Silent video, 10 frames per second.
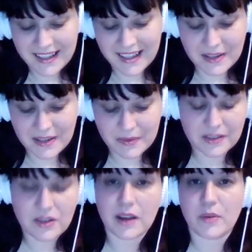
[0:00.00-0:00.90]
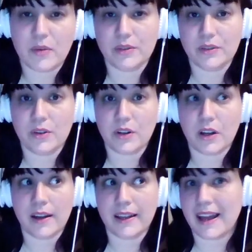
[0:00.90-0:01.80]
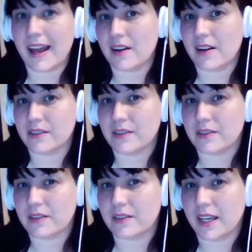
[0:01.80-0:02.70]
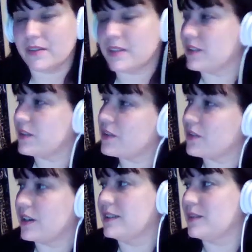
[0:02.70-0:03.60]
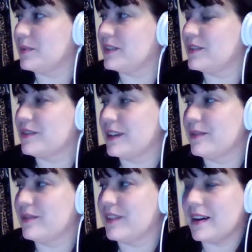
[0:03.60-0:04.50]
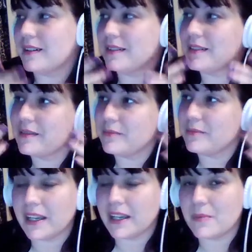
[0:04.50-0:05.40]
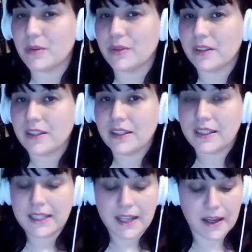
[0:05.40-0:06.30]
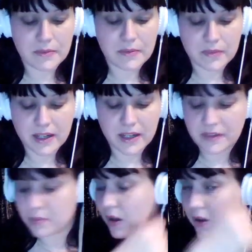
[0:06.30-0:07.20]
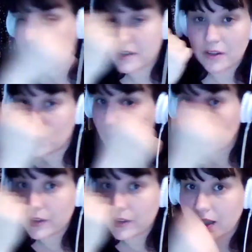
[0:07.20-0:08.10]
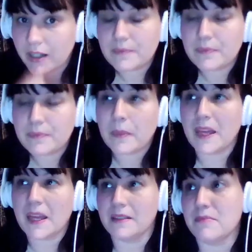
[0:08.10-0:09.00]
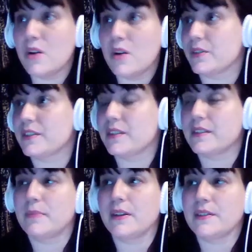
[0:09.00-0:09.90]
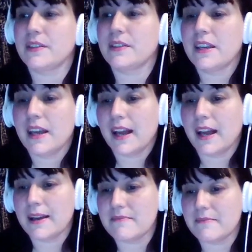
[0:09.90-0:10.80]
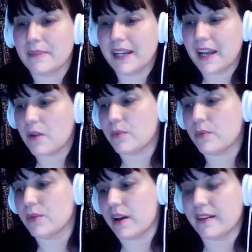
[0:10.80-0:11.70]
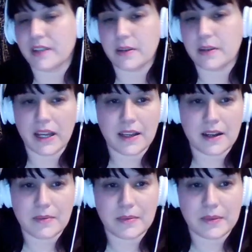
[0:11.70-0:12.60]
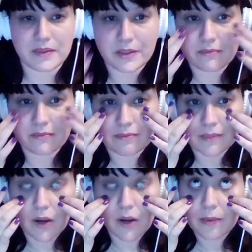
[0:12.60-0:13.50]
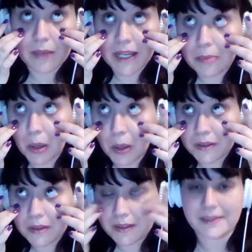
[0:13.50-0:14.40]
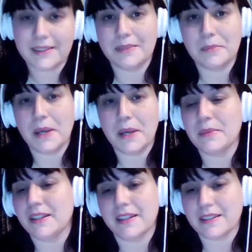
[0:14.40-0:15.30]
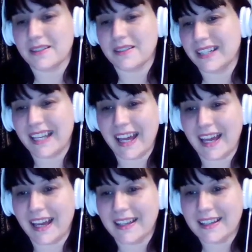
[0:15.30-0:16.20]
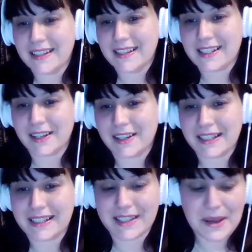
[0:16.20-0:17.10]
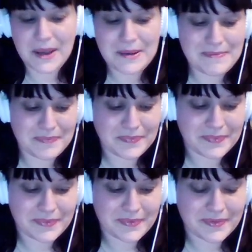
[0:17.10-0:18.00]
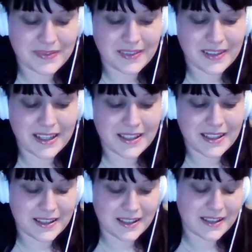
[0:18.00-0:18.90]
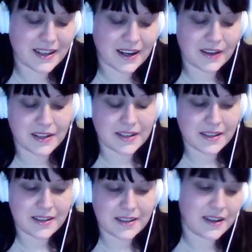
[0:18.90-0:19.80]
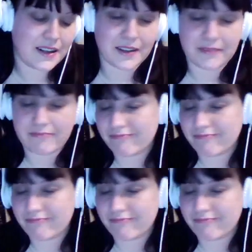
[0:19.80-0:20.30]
There was a time where I would not go out of the house, even to the street, top of the street, without makeup on. I'd have to plaster it all on, as a mask, I suppose. But now I will go out with no makeup. I mean, I've got no eye makeup on at the moment. I don't really care. So it's I don't know.